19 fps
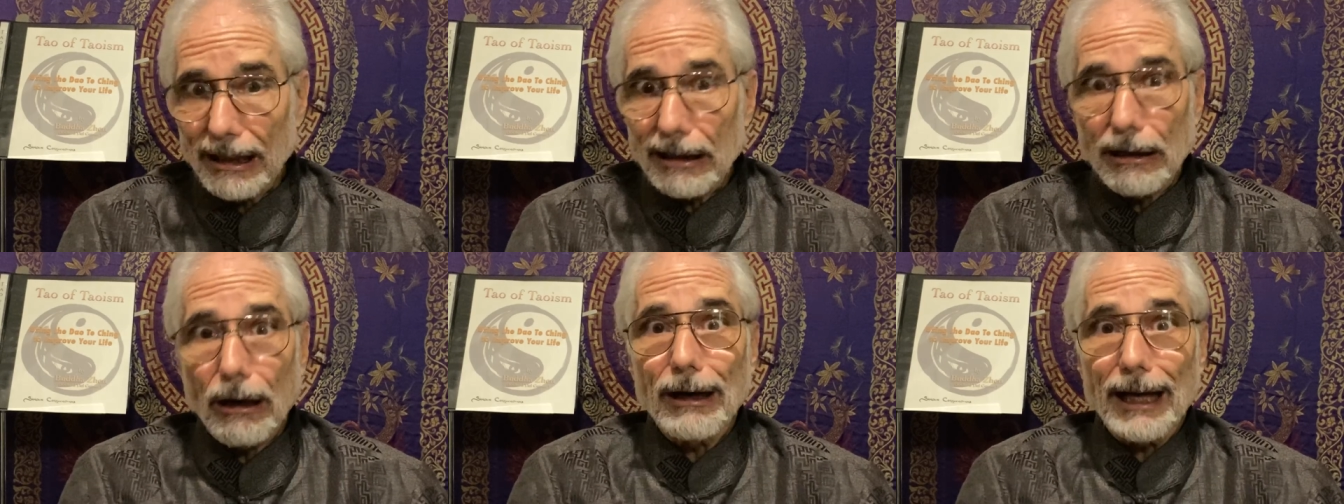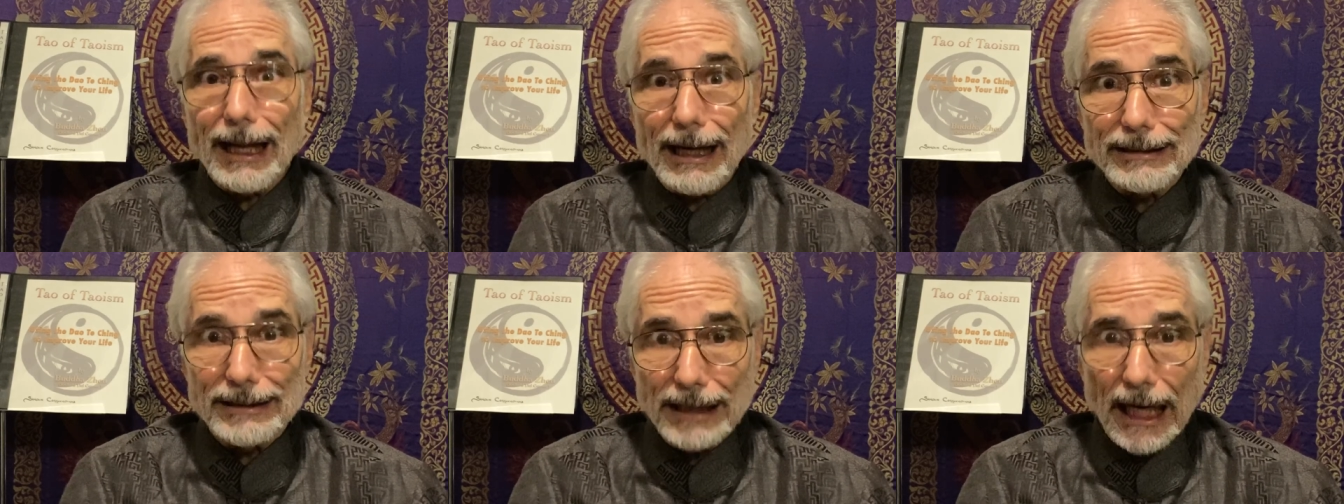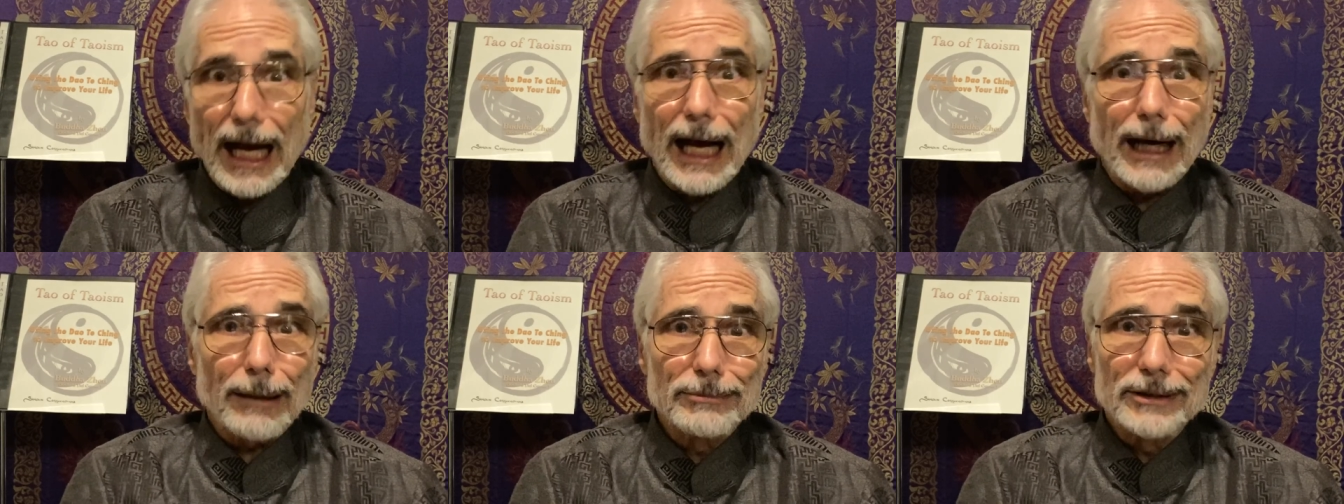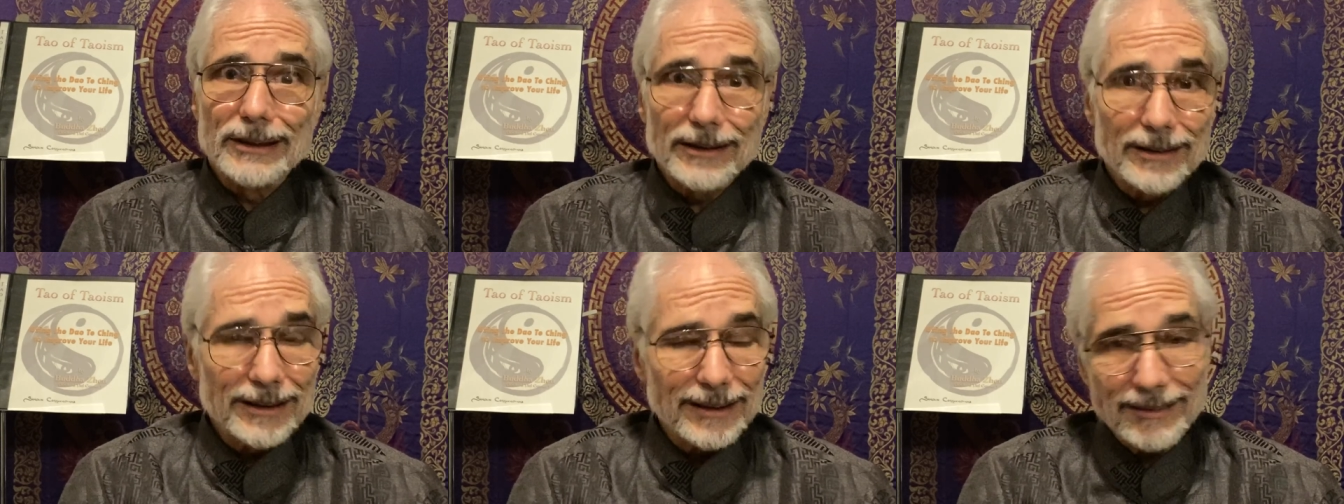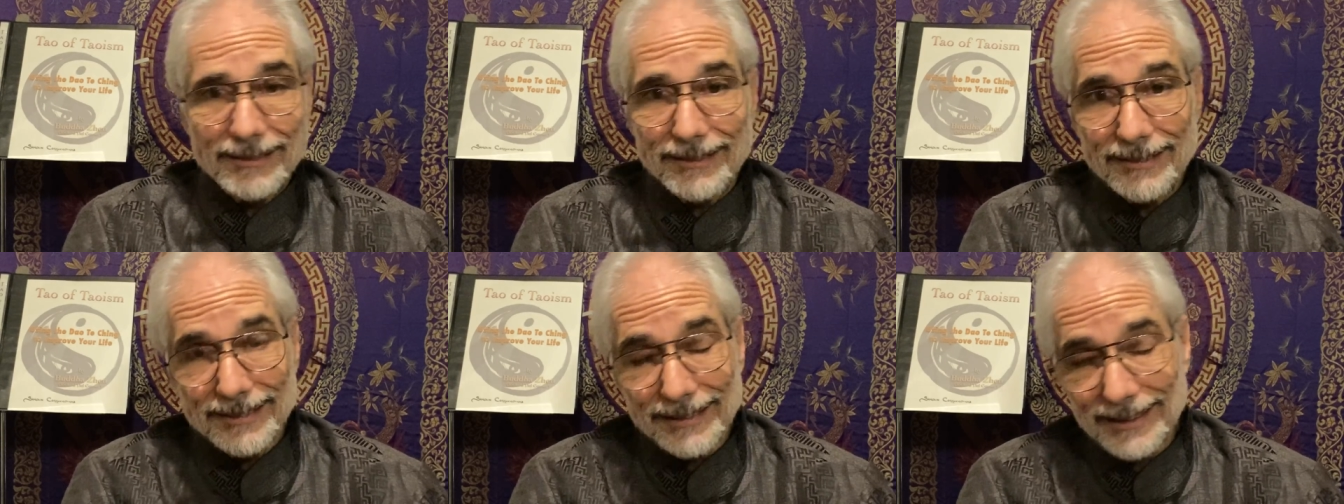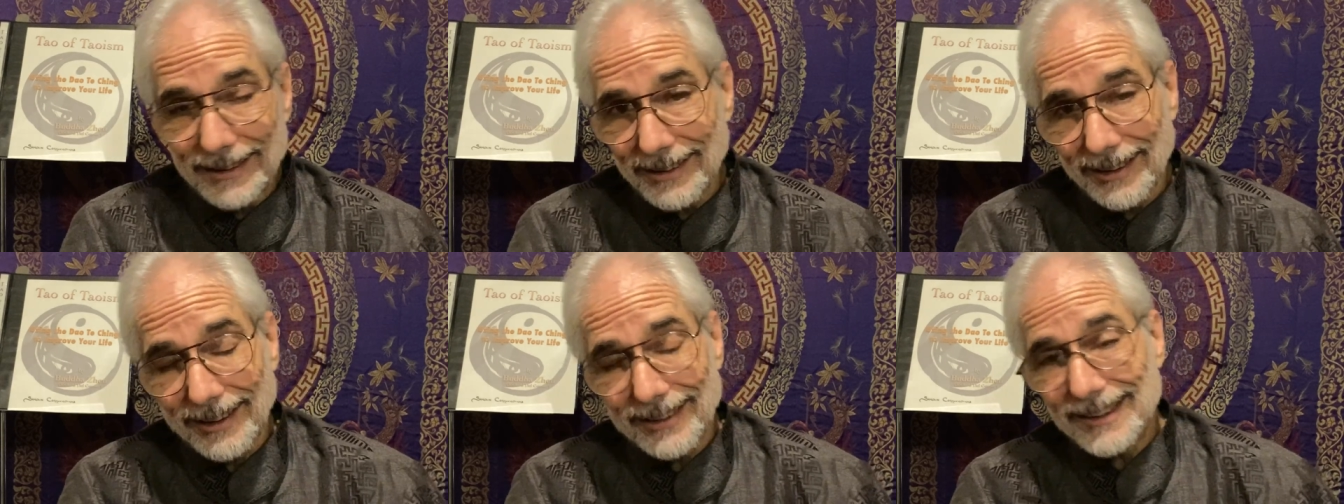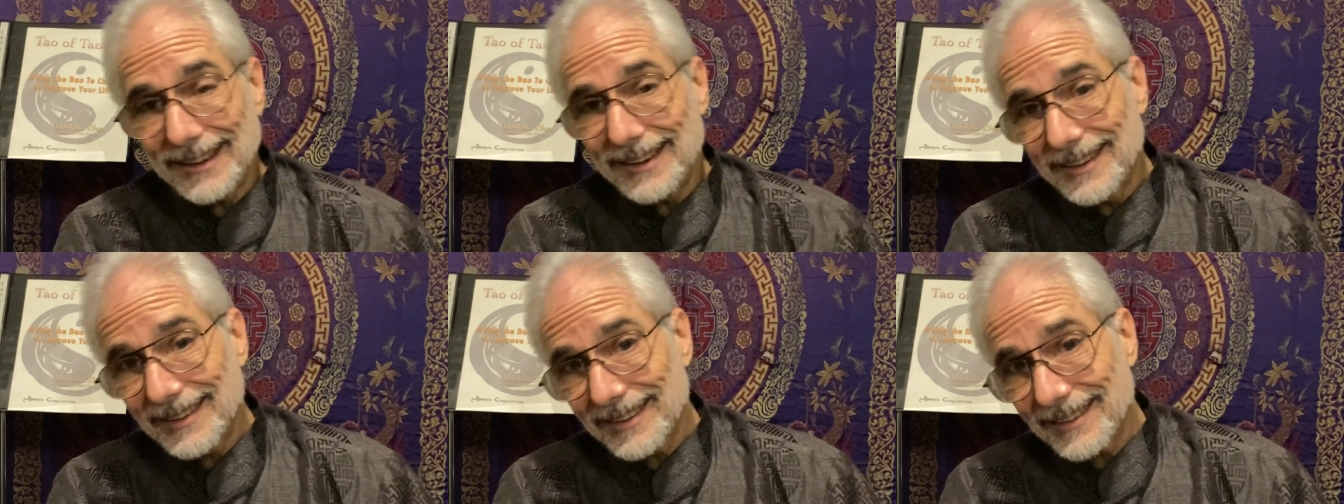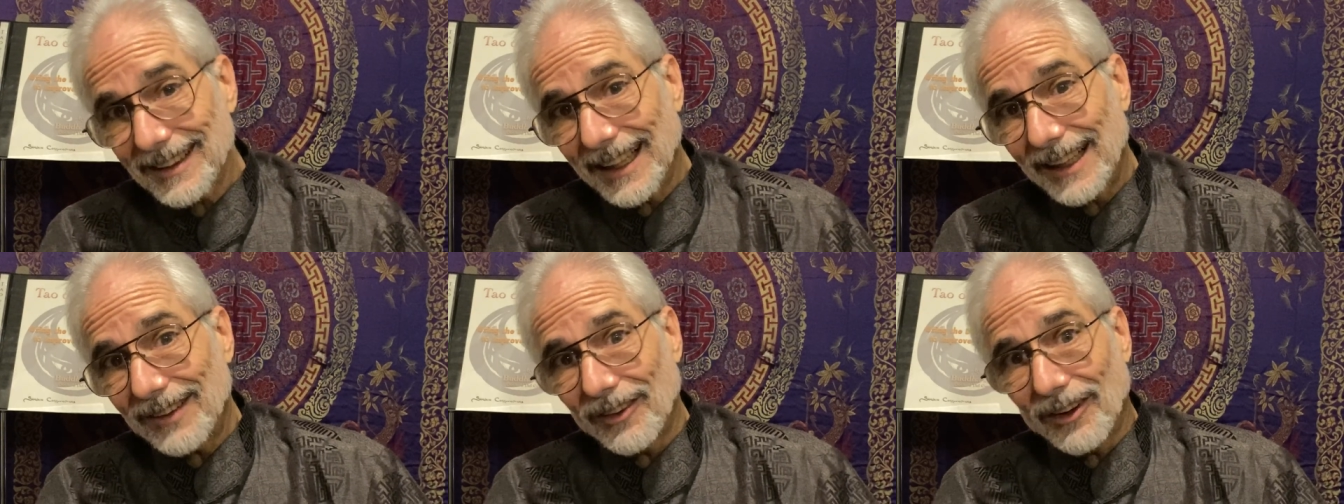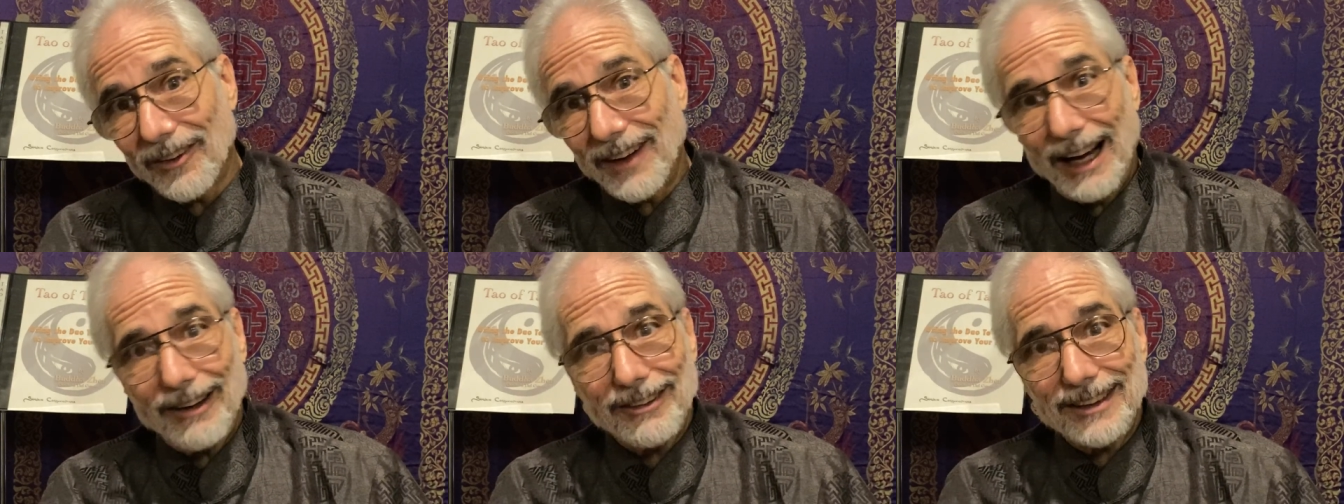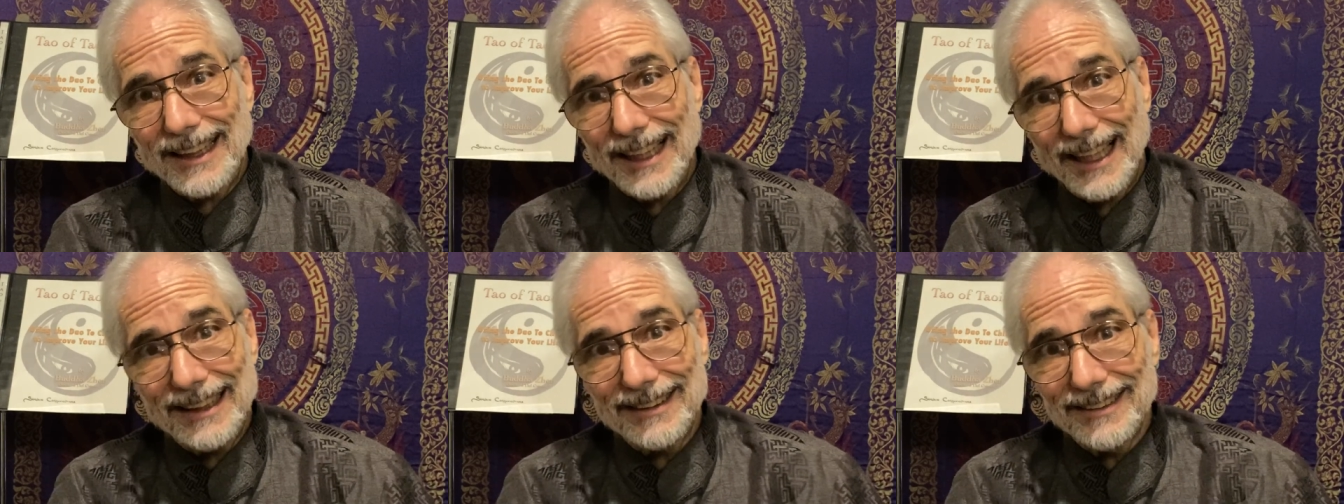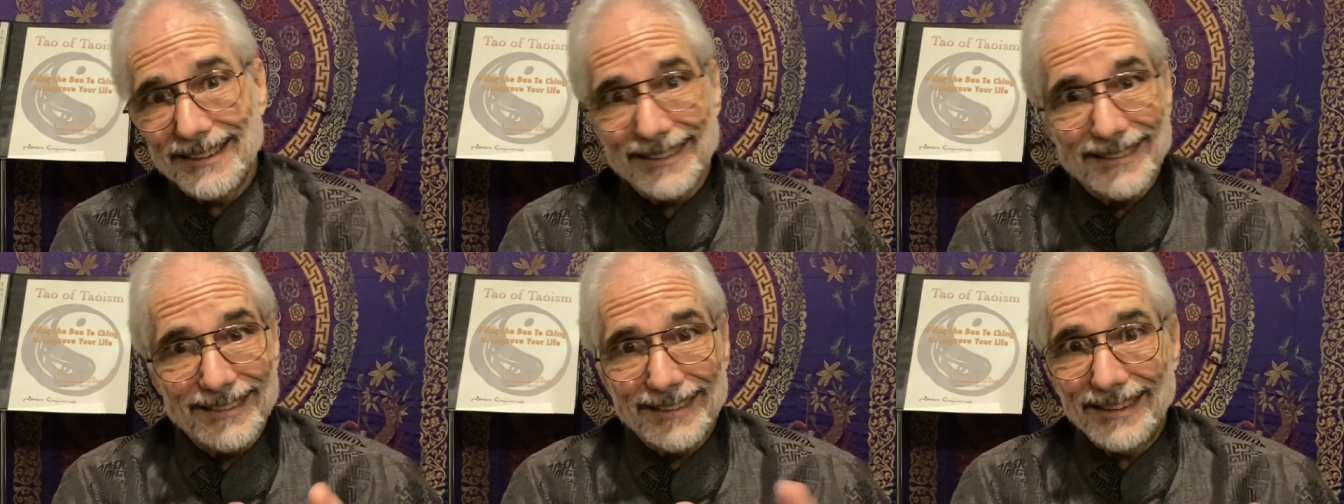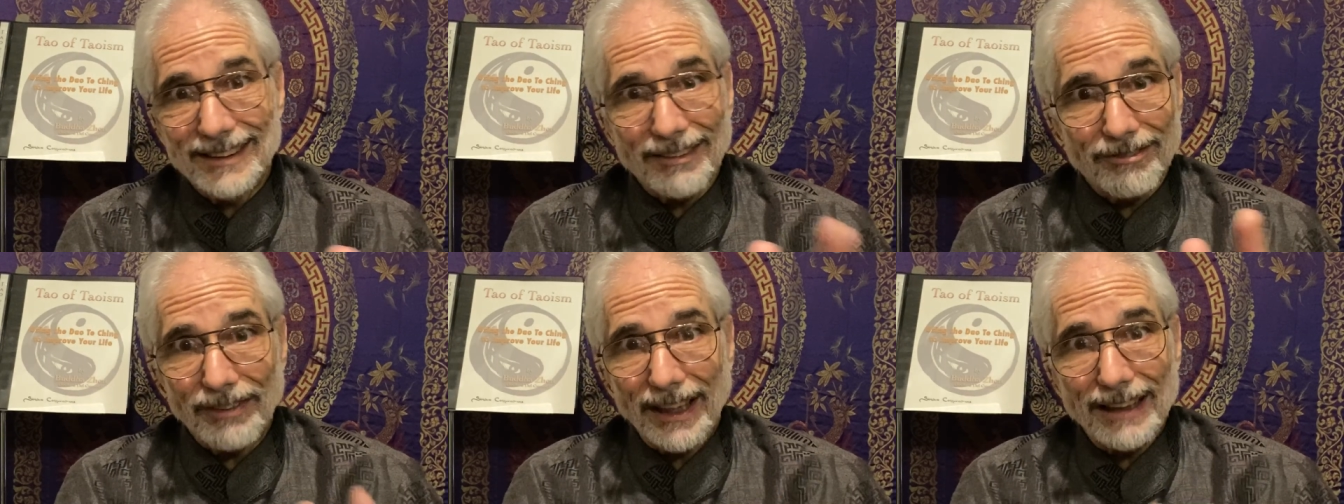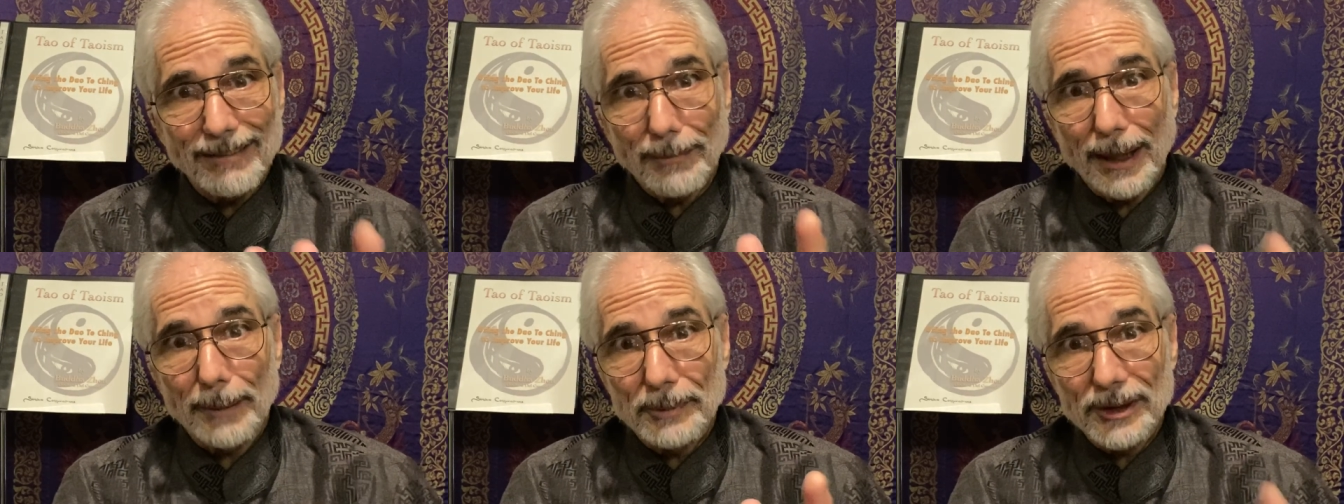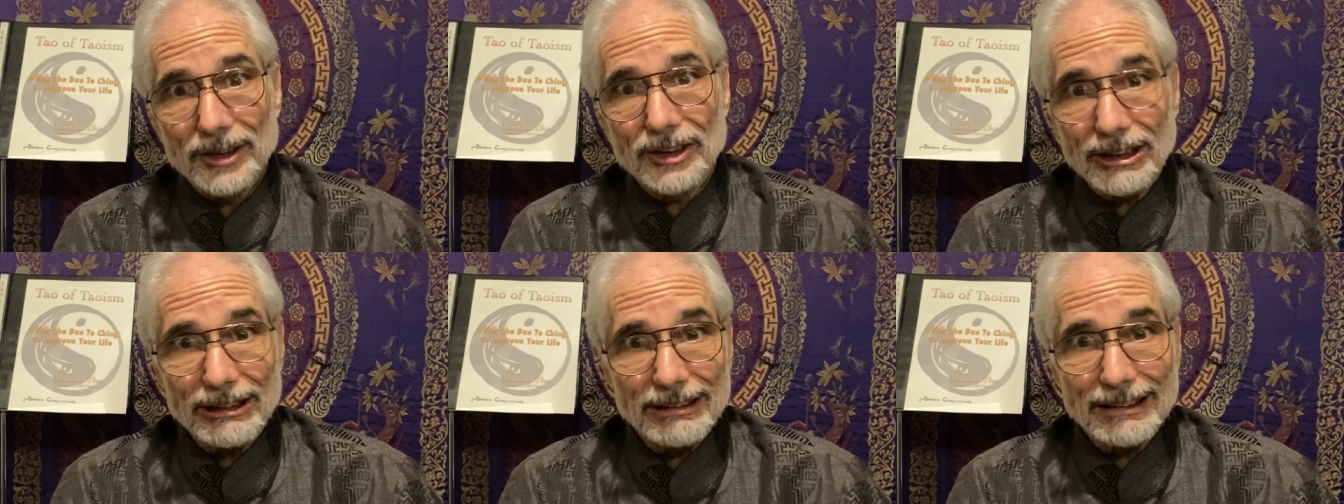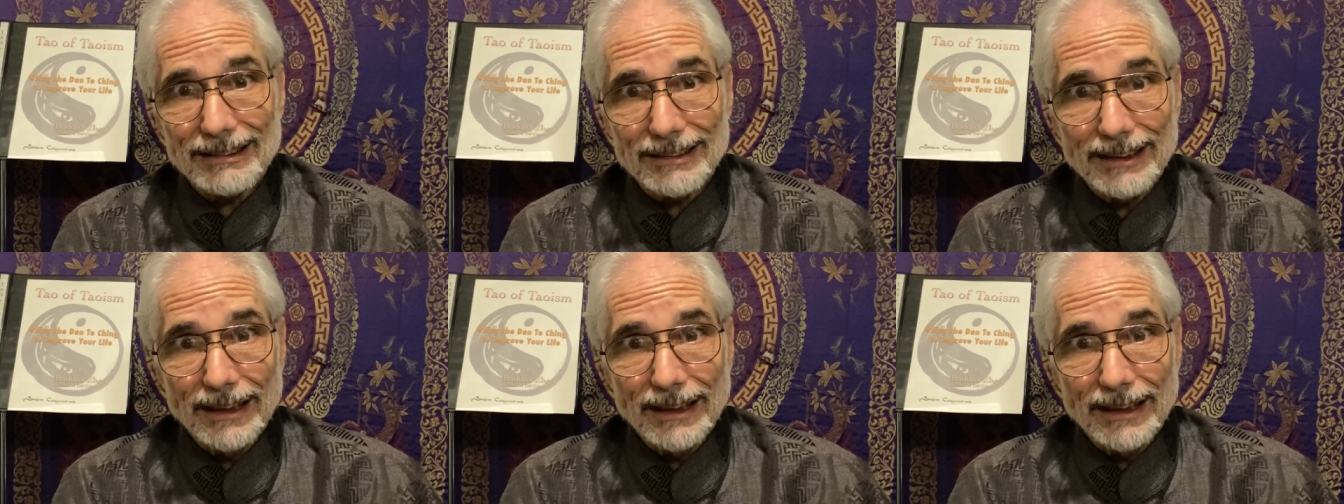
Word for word: go get a job. And then, it's like, well, how can I defend my position?